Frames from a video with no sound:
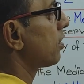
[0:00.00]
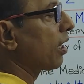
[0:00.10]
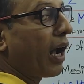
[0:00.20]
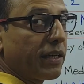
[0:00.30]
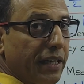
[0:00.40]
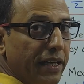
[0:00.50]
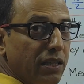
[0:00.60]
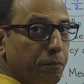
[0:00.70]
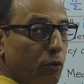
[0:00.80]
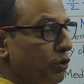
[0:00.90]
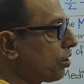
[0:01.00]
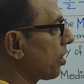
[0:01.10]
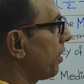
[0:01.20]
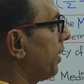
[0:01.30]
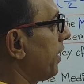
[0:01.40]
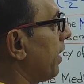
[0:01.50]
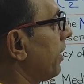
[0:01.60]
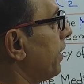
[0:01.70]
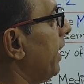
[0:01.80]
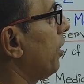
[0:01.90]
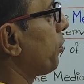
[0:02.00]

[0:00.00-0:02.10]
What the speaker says: 13th position data till